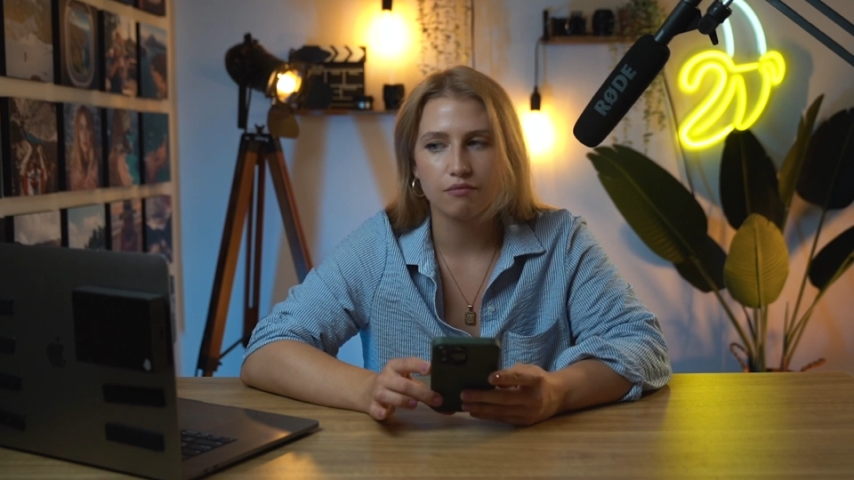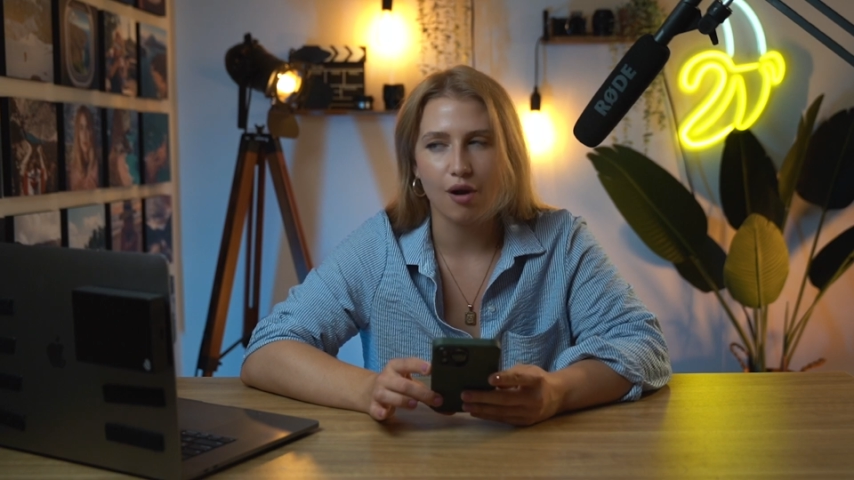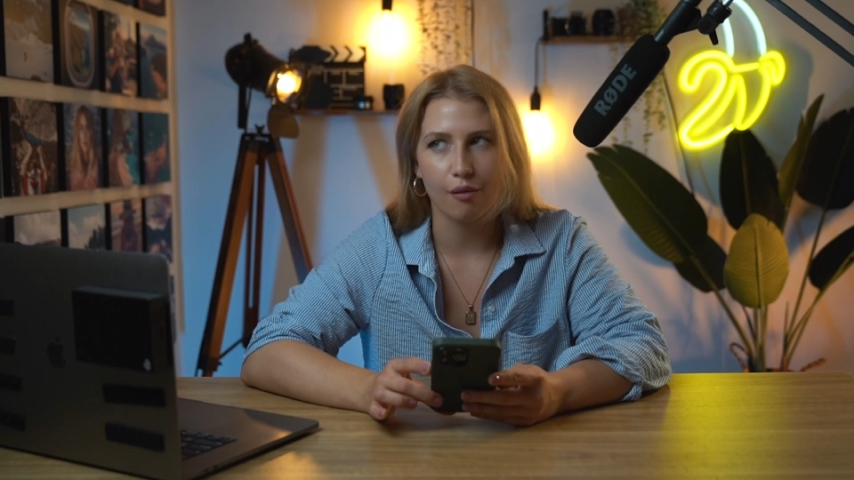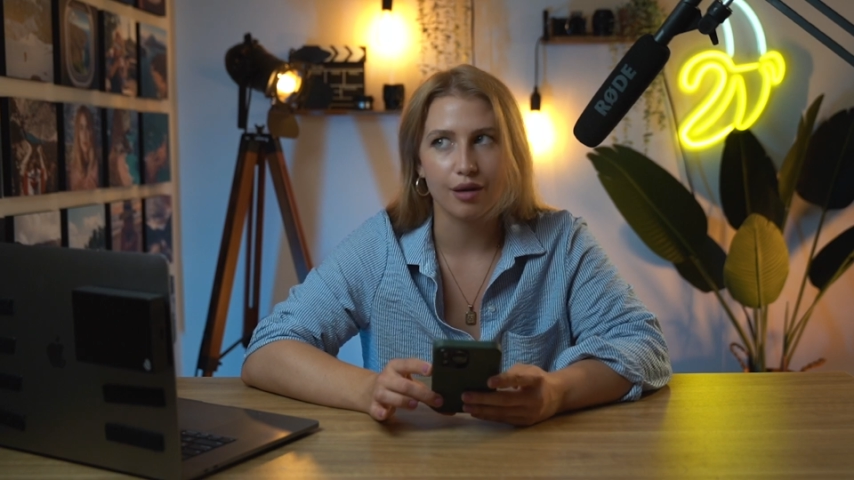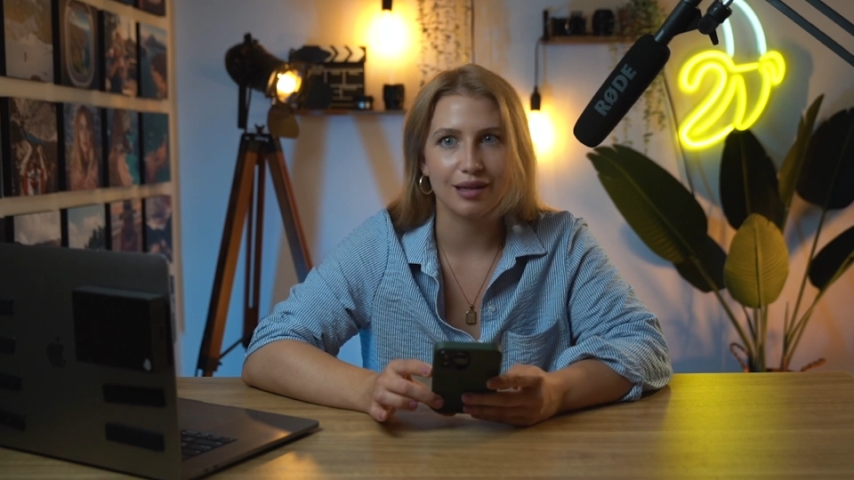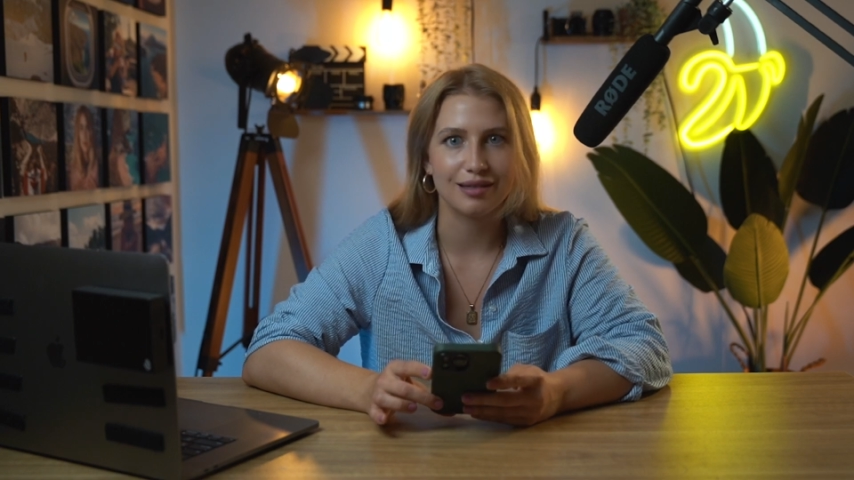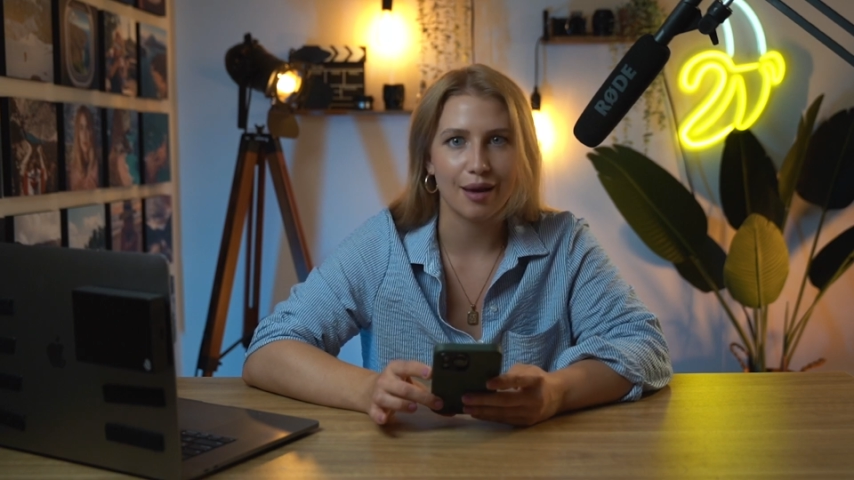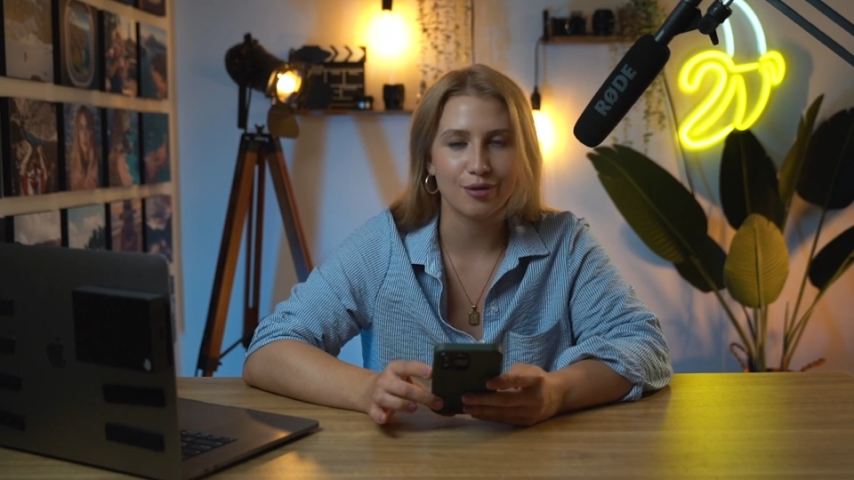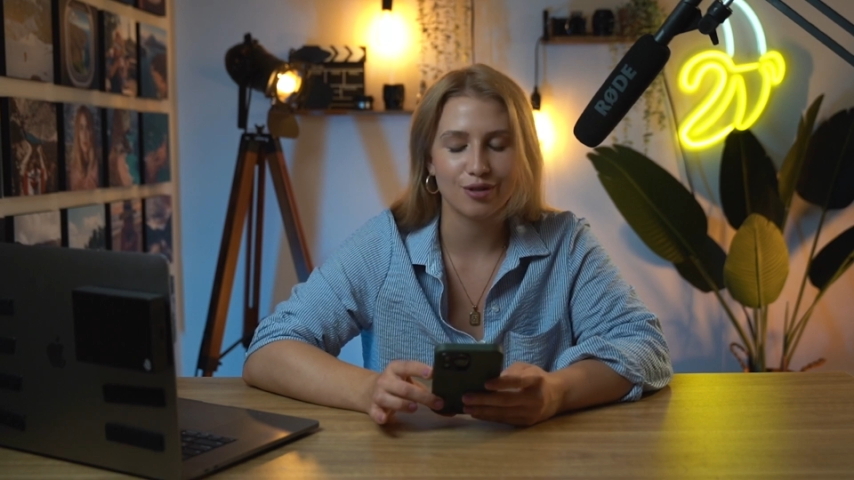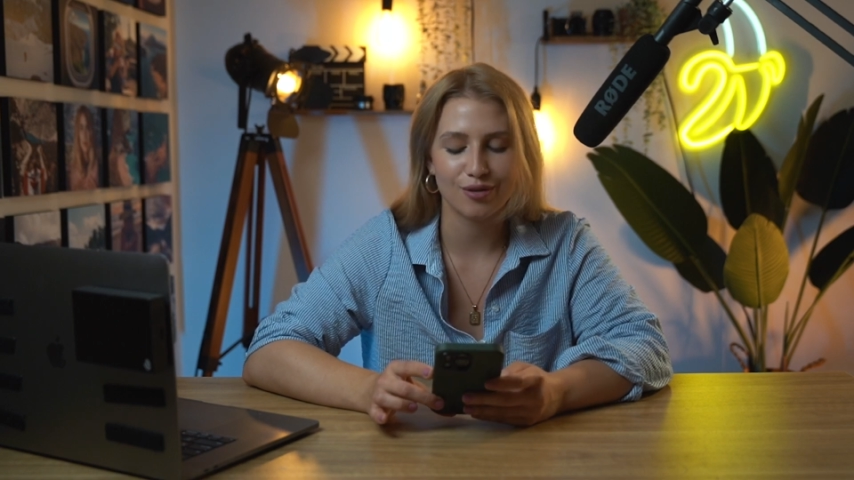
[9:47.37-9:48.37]
probably
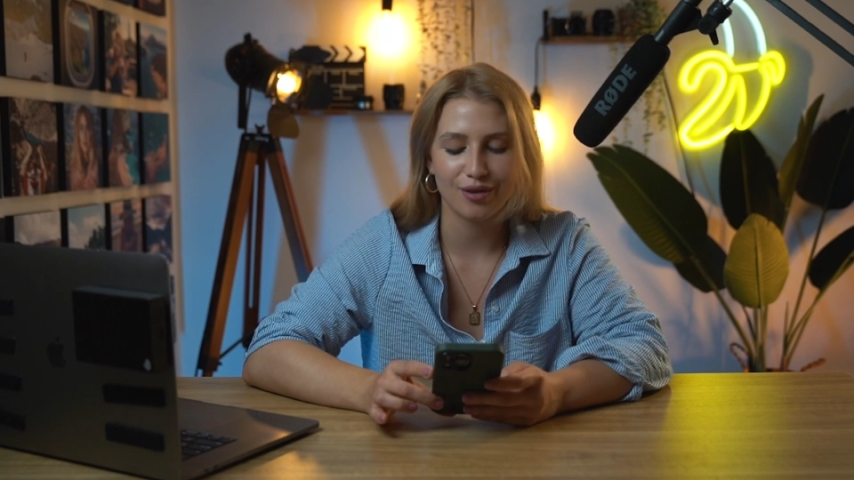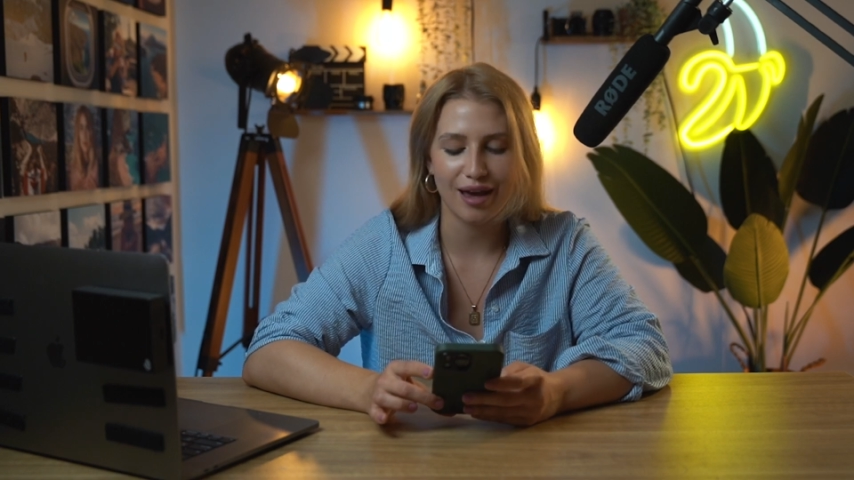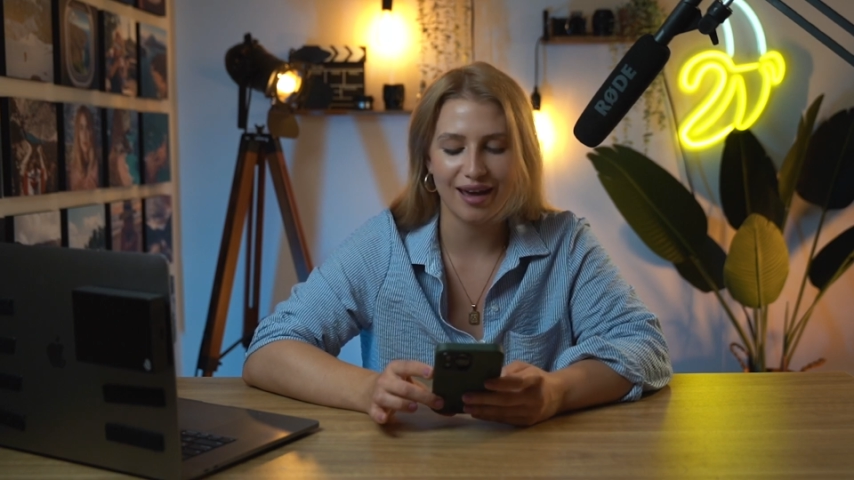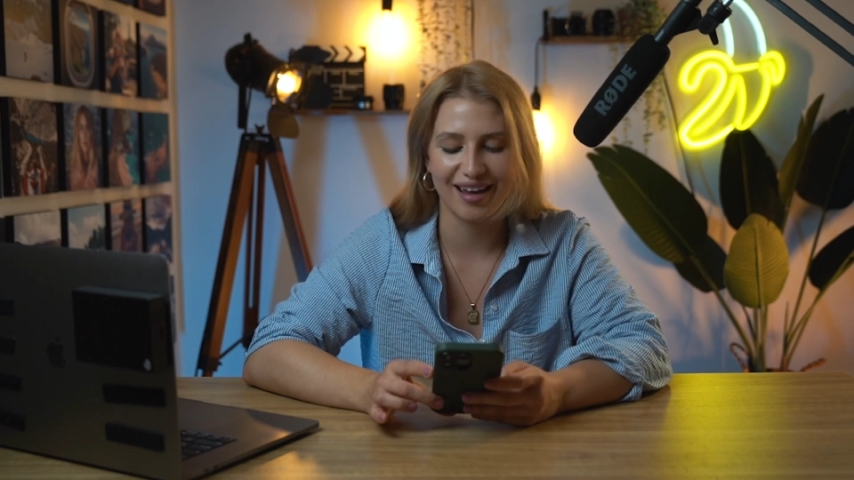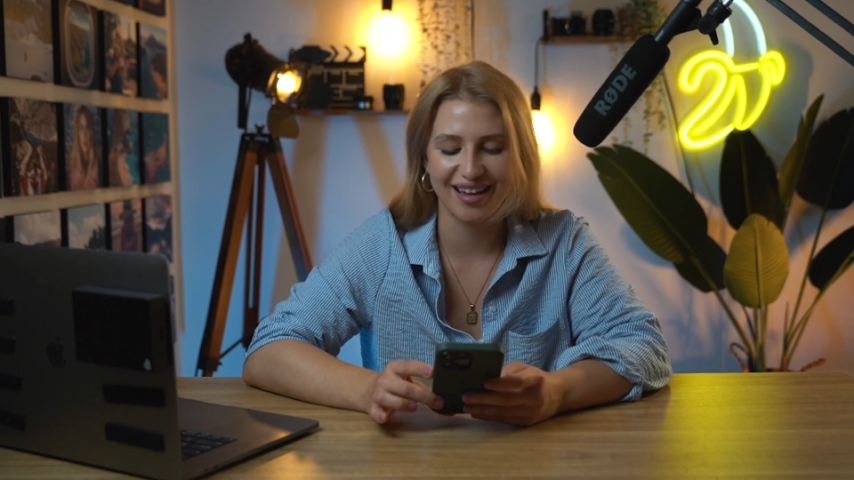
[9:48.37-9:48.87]
exception to that